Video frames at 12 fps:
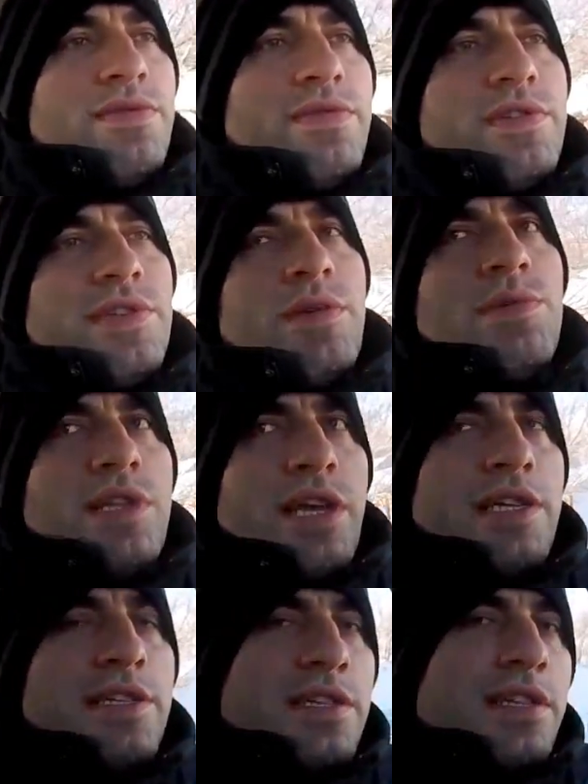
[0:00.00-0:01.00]
for someone
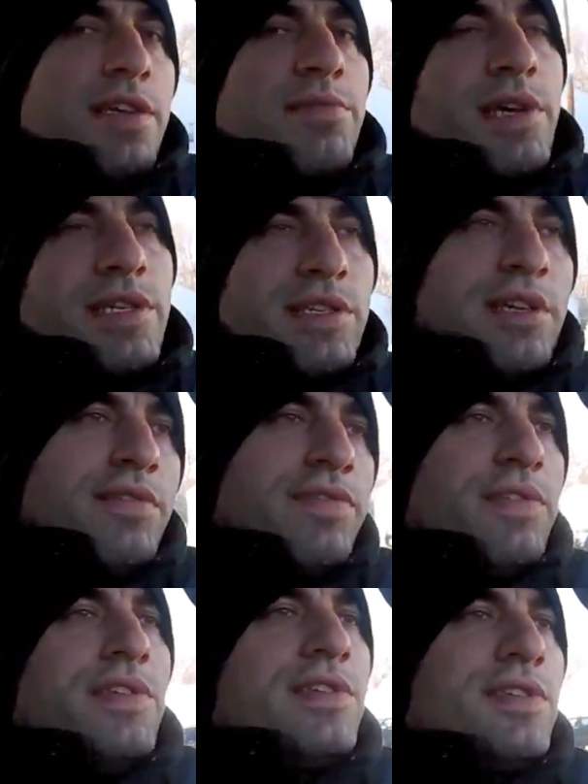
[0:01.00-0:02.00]
anal like myself,
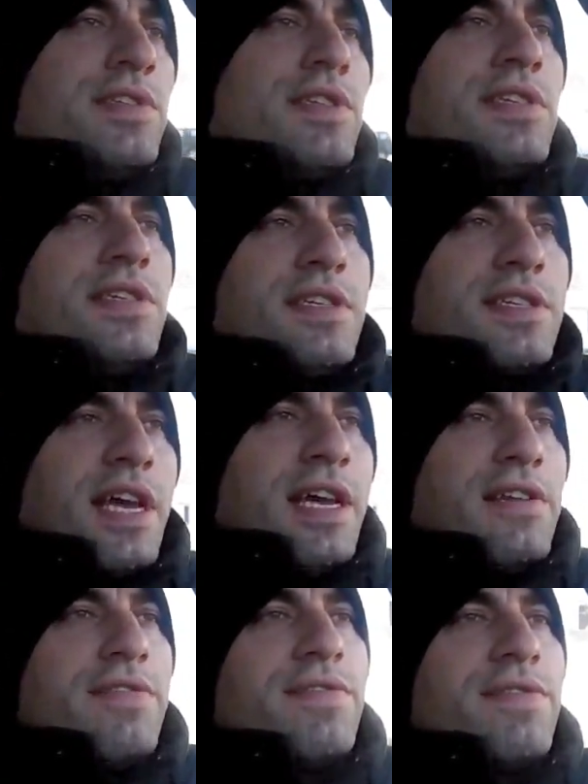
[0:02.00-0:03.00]
this it
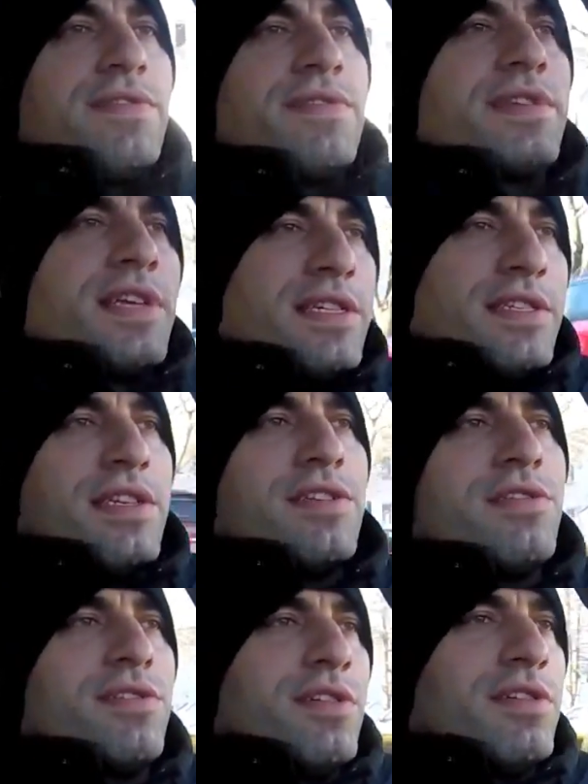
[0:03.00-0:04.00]
kind of gets in
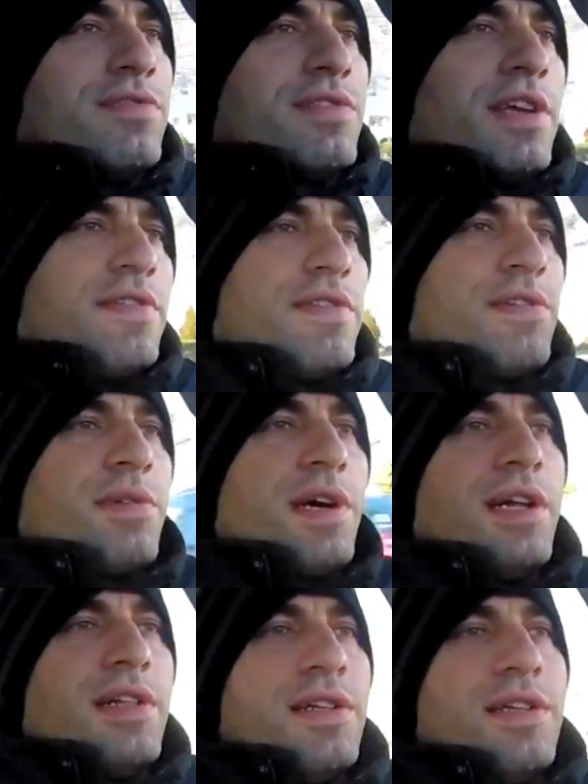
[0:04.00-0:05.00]
your nerves after a
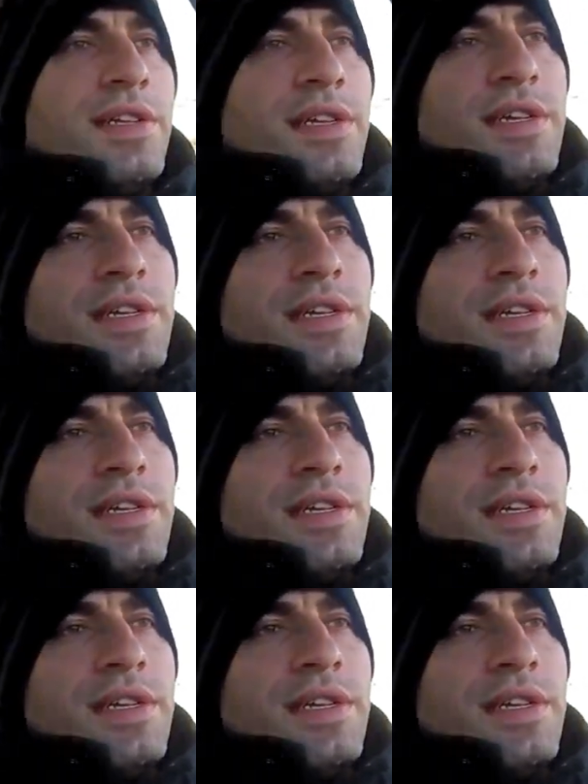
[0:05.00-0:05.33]
while.